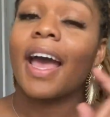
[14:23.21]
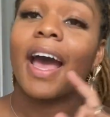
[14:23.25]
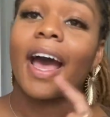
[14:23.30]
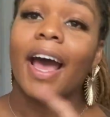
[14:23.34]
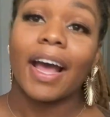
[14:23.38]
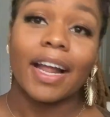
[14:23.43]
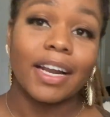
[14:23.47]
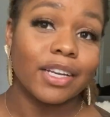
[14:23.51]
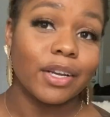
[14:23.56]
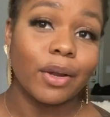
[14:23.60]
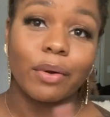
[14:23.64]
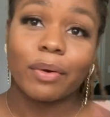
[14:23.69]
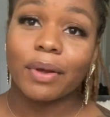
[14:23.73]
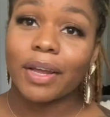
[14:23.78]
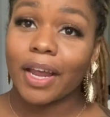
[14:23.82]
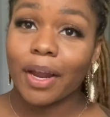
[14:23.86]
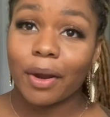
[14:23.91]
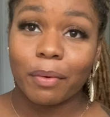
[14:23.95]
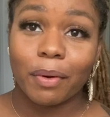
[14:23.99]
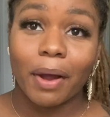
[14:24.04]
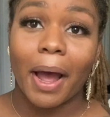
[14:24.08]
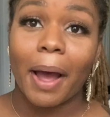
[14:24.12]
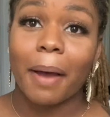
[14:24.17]
I don't
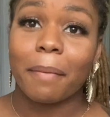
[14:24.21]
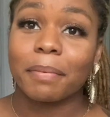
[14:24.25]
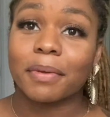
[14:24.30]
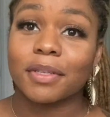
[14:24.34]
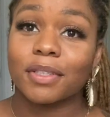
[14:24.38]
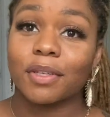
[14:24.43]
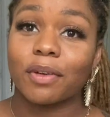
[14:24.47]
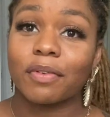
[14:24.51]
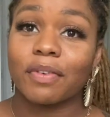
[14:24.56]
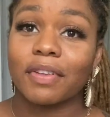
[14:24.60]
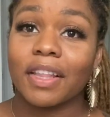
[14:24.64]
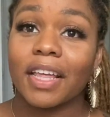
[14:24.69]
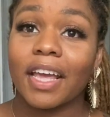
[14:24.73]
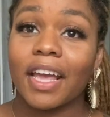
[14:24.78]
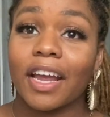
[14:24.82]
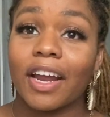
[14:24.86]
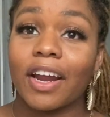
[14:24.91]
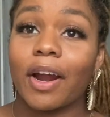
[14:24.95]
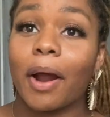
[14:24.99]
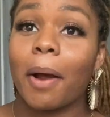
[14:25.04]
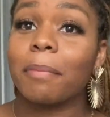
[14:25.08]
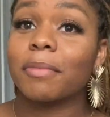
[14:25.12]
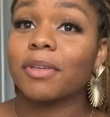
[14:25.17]
care what happens over
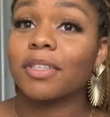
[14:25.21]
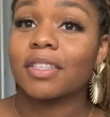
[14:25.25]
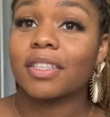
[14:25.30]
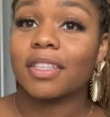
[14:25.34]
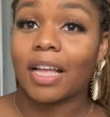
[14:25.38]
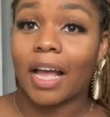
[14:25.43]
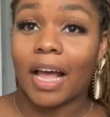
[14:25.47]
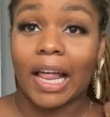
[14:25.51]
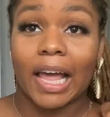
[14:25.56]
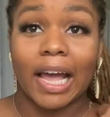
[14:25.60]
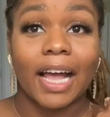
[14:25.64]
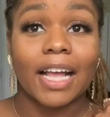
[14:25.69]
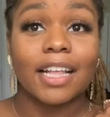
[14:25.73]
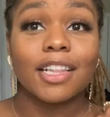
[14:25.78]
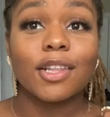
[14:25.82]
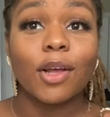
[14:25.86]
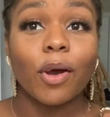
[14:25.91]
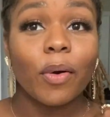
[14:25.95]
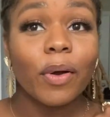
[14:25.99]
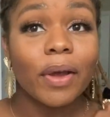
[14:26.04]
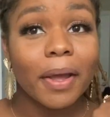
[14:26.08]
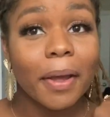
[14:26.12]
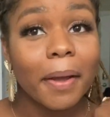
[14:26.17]
there. I'm just, like I
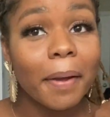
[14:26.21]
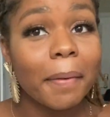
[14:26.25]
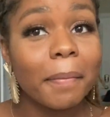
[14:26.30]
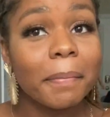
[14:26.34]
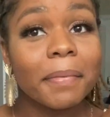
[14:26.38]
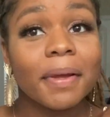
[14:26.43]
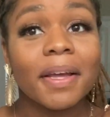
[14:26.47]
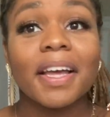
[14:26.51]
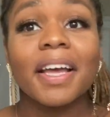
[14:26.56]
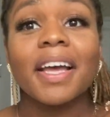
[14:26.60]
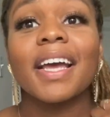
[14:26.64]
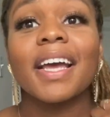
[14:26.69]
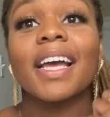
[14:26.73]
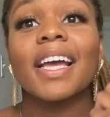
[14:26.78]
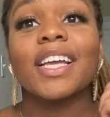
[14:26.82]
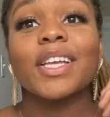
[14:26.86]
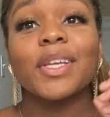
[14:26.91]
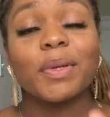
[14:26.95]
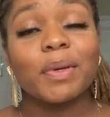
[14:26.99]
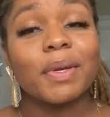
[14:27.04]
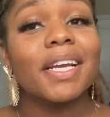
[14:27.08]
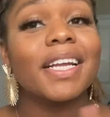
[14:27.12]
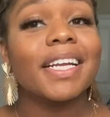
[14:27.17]
told him,
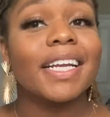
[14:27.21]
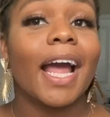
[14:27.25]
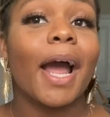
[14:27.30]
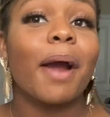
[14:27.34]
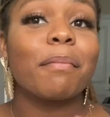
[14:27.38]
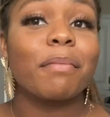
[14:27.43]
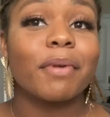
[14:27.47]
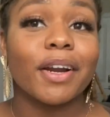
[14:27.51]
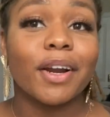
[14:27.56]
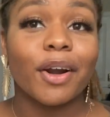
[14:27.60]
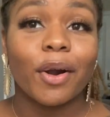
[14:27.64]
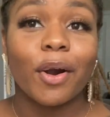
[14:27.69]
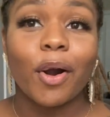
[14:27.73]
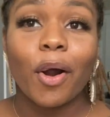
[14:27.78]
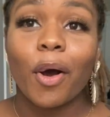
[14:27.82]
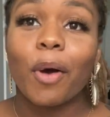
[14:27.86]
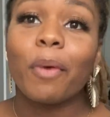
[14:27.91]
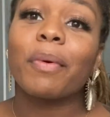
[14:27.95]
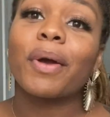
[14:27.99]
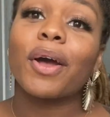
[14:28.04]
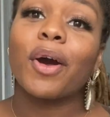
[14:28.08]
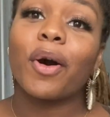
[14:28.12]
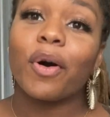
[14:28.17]
you cannot bring her
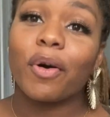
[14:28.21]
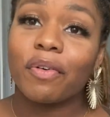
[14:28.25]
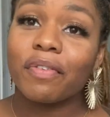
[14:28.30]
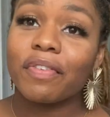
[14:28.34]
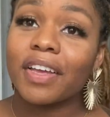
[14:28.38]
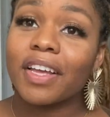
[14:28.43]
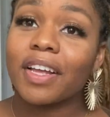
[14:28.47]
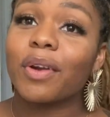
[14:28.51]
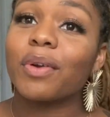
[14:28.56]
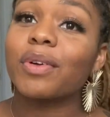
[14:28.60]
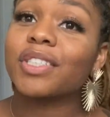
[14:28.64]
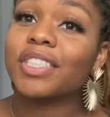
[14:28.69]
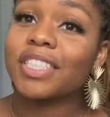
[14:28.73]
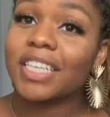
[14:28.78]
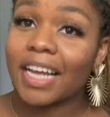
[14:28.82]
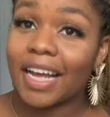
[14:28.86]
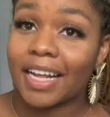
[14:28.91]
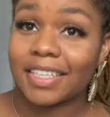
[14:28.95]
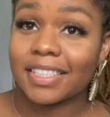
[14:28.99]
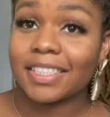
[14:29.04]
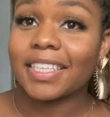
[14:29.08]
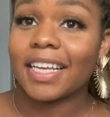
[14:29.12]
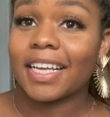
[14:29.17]
home with COVID or she
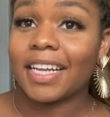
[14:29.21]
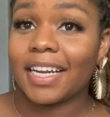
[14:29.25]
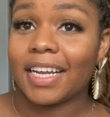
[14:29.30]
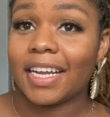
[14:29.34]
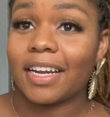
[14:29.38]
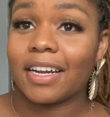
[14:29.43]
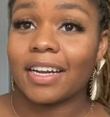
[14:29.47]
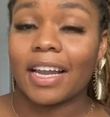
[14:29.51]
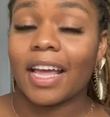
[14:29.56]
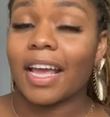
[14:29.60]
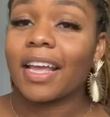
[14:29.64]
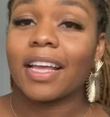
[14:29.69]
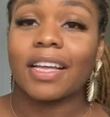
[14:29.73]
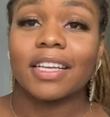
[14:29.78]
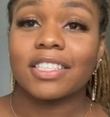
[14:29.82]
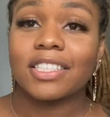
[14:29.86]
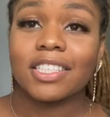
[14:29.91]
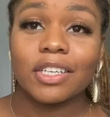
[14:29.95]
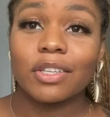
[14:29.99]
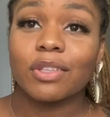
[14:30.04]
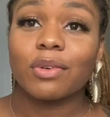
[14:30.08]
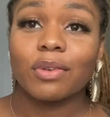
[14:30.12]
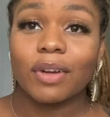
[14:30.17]
gotta stay there. Like,
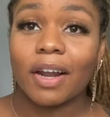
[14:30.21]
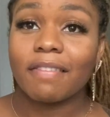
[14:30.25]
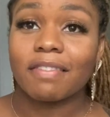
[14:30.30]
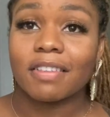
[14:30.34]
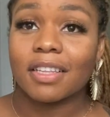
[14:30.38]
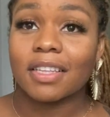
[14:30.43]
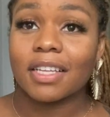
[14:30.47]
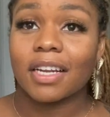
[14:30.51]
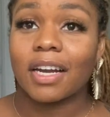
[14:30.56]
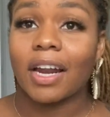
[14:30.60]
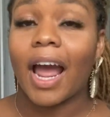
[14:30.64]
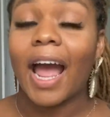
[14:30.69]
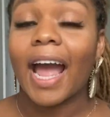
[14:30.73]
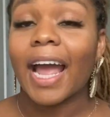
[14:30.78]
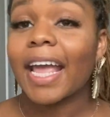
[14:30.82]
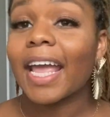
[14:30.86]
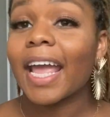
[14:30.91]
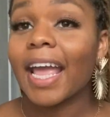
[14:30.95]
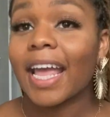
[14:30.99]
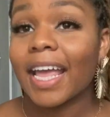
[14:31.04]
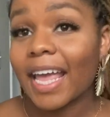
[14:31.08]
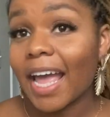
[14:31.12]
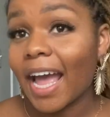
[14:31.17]
she's gonna have to stay there. I
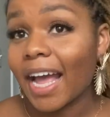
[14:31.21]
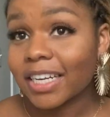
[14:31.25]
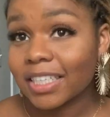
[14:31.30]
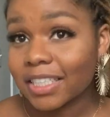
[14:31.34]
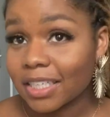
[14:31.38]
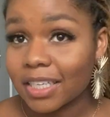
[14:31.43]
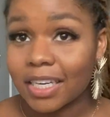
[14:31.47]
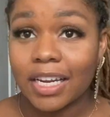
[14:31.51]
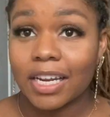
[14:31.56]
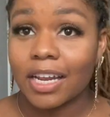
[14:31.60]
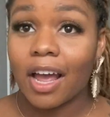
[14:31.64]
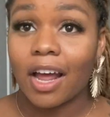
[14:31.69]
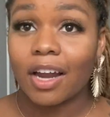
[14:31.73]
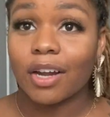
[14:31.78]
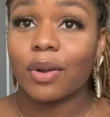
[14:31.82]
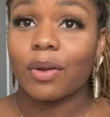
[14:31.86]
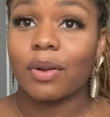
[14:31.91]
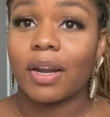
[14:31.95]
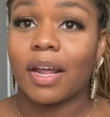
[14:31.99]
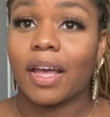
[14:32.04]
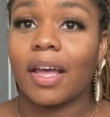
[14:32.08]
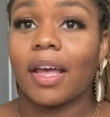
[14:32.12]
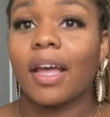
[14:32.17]
can't catch it, and I
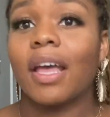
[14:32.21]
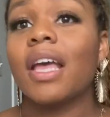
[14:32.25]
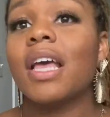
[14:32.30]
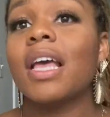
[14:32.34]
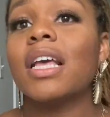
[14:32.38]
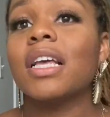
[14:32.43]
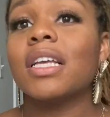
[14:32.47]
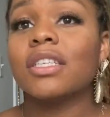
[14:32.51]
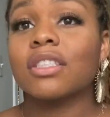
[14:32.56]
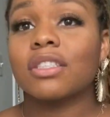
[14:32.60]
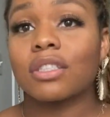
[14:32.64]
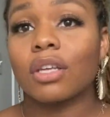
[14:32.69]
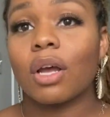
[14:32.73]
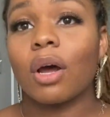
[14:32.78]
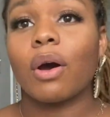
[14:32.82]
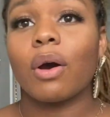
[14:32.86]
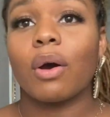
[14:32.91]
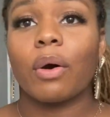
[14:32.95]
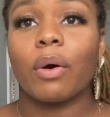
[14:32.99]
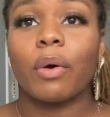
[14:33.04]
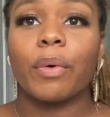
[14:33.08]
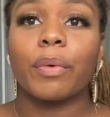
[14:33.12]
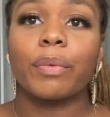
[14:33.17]
know that.
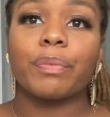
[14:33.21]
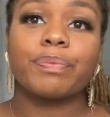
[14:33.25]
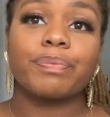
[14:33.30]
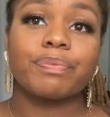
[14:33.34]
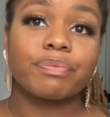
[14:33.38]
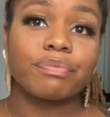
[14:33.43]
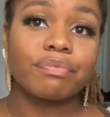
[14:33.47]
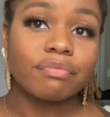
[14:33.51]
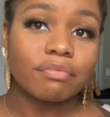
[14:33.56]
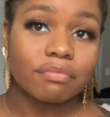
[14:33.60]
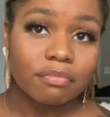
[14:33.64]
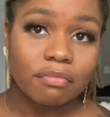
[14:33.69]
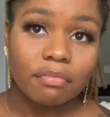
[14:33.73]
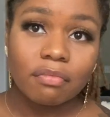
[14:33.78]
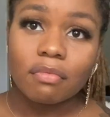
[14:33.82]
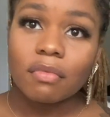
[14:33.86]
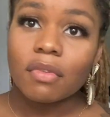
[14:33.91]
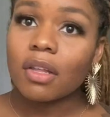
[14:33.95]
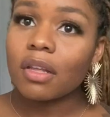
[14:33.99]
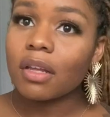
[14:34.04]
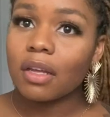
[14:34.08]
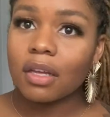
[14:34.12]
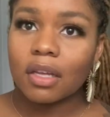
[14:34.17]
So
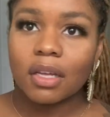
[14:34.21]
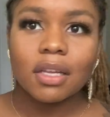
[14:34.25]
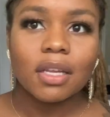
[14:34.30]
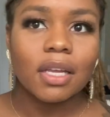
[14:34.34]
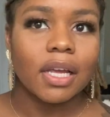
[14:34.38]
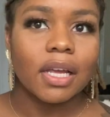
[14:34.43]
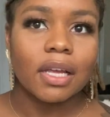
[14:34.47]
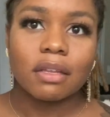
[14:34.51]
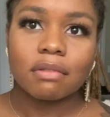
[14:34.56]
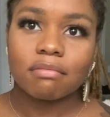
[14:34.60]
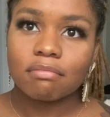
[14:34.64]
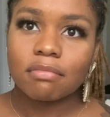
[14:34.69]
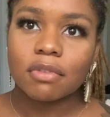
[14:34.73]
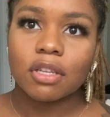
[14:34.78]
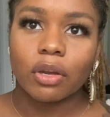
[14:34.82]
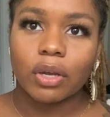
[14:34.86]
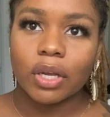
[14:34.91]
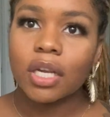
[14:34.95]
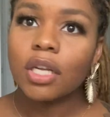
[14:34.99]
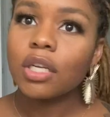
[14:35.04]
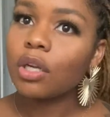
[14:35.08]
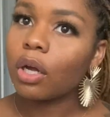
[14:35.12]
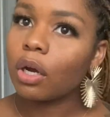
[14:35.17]
yeah, so
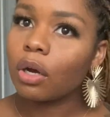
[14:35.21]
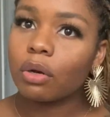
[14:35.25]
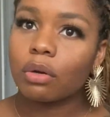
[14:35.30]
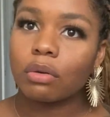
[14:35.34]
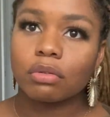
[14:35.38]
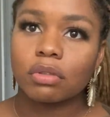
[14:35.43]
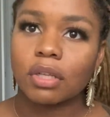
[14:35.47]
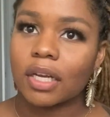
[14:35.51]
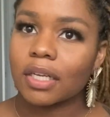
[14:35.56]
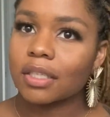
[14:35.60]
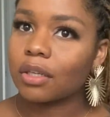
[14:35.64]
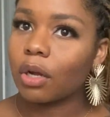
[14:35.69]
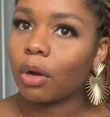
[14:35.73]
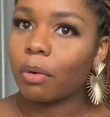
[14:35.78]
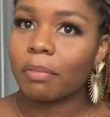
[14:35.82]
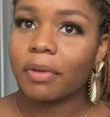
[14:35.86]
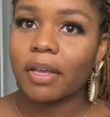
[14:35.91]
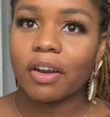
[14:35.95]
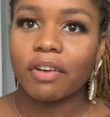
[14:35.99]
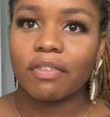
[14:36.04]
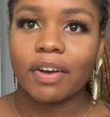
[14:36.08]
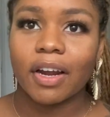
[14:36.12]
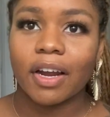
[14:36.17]
he knows, like, don't
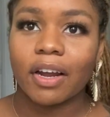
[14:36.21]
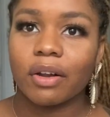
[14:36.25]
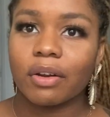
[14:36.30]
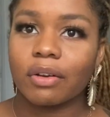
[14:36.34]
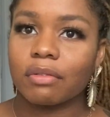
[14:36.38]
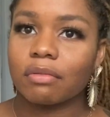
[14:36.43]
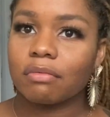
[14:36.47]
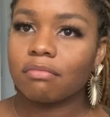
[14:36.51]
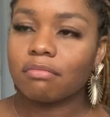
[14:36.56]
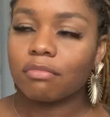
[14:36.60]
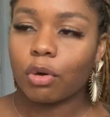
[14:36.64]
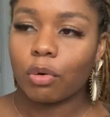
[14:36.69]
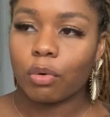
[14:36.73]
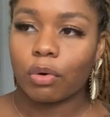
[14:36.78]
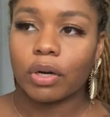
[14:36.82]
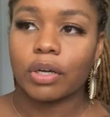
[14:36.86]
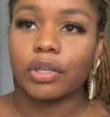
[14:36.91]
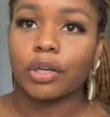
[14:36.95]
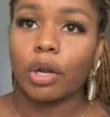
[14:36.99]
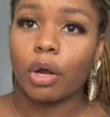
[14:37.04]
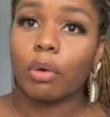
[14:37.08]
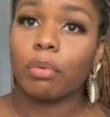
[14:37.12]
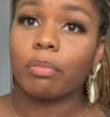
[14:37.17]
be around or
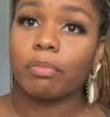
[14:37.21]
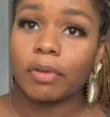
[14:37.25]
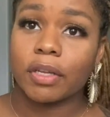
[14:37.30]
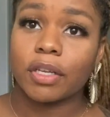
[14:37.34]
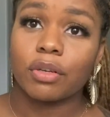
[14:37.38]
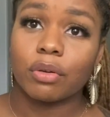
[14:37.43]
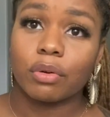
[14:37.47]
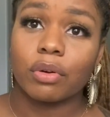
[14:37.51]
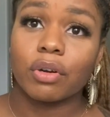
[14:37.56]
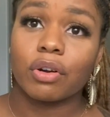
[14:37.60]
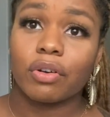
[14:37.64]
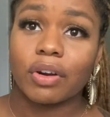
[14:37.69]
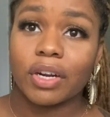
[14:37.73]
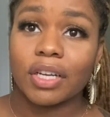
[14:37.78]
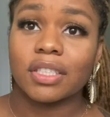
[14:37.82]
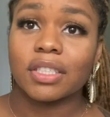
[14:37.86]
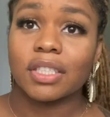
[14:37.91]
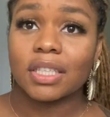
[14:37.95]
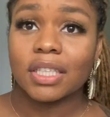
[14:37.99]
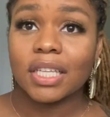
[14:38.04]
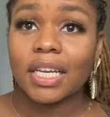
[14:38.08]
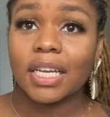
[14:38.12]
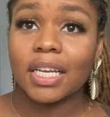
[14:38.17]
don't be doing
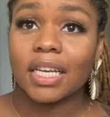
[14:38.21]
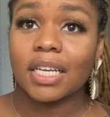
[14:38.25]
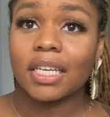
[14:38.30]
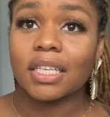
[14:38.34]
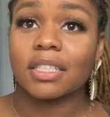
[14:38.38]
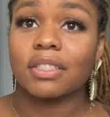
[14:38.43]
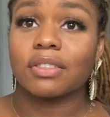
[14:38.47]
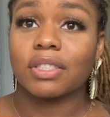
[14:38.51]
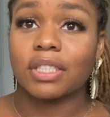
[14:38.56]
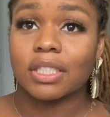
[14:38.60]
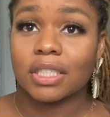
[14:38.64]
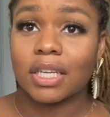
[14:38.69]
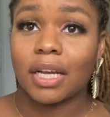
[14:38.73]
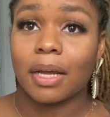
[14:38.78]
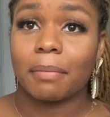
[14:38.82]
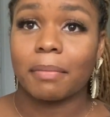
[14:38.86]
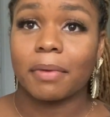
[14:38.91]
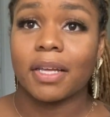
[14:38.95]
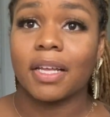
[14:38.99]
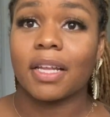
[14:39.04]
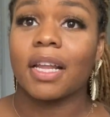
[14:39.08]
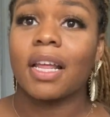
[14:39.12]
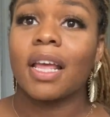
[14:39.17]
crazy things if she's
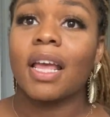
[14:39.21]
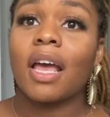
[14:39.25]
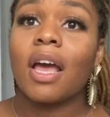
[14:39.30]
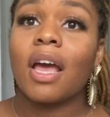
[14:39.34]
coming.